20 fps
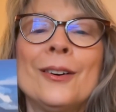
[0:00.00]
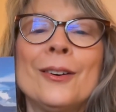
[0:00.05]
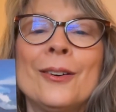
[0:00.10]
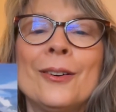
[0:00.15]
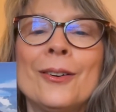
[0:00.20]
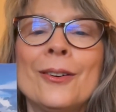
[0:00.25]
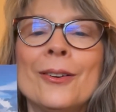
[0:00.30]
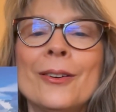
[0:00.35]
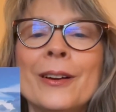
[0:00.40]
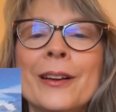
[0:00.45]

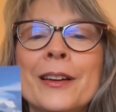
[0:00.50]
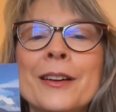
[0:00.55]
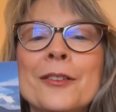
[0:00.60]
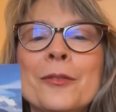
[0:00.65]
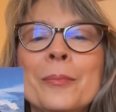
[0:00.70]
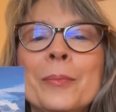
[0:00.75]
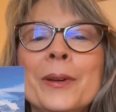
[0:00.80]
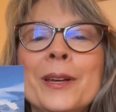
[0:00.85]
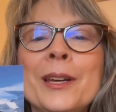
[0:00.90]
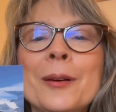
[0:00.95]
Or he
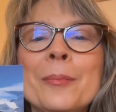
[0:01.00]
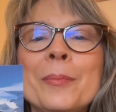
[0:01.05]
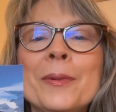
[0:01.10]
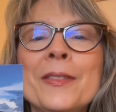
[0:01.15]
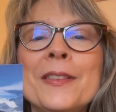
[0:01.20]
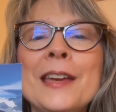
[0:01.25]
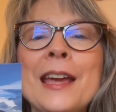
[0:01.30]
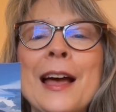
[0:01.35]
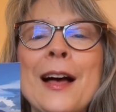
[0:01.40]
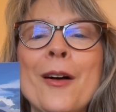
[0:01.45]
could be up
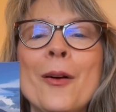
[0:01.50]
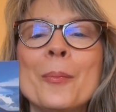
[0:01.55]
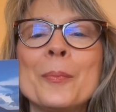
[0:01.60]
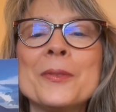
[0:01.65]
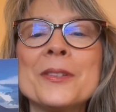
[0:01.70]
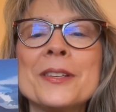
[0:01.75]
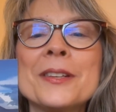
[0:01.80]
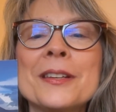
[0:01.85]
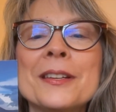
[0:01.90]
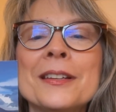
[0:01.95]
in the
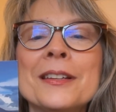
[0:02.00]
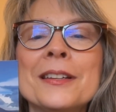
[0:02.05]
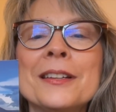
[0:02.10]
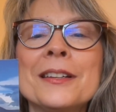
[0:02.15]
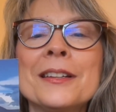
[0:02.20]
Alps,